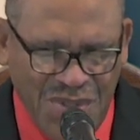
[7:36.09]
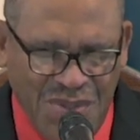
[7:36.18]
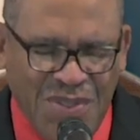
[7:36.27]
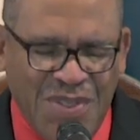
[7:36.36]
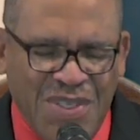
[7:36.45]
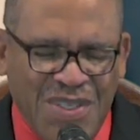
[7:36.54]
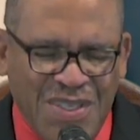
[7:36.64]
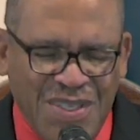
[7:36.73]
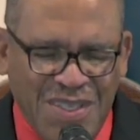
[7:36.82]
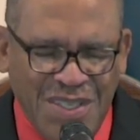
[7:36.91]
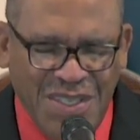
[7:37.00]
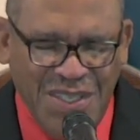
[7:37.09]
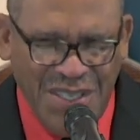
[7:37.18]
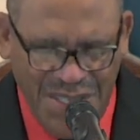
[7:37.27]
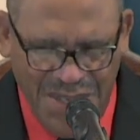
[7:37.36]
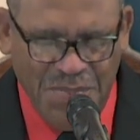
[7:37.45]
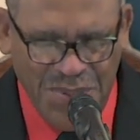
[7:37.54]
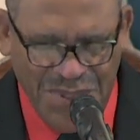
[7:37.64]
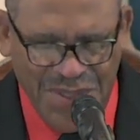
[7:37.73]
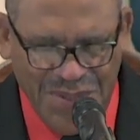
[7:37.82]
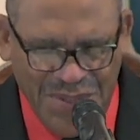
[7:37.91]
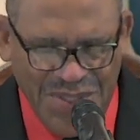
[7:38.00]
Lord. Help us,
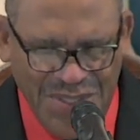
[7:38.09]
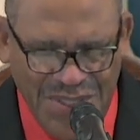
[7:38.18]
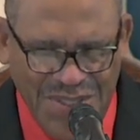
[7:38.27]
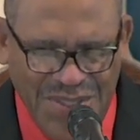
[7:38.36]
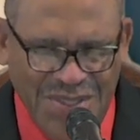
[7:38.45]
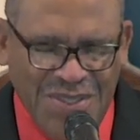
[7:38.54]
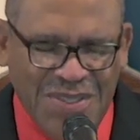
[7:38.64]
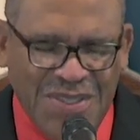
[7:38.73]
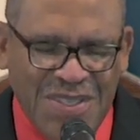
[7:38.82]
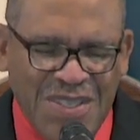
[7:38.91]
Lord Jesus.